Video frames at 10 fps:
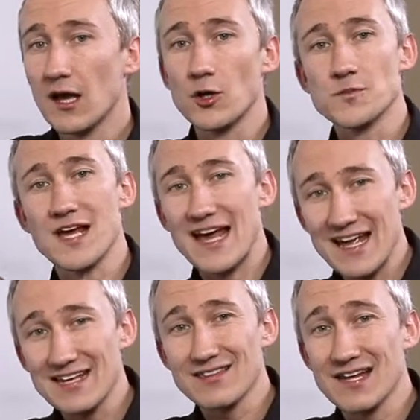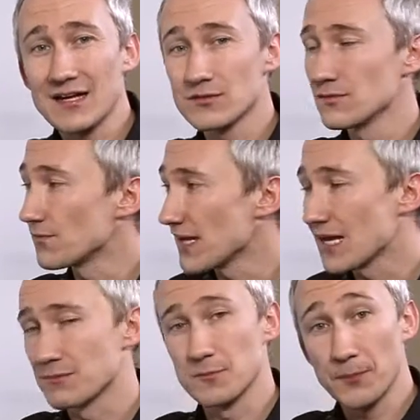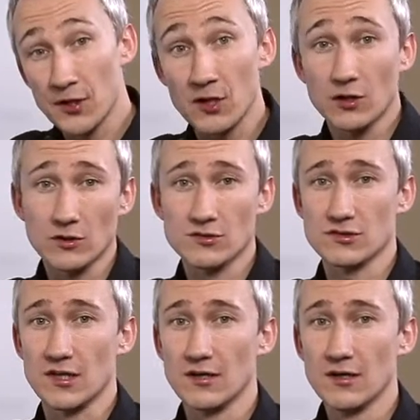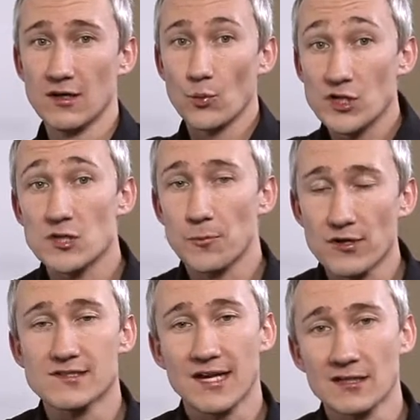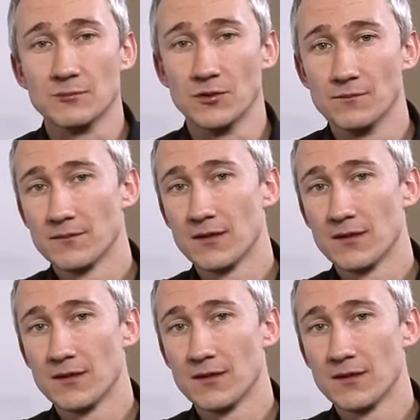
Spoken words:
and up to 8,000 VMs per cluster, which is pretty scalable.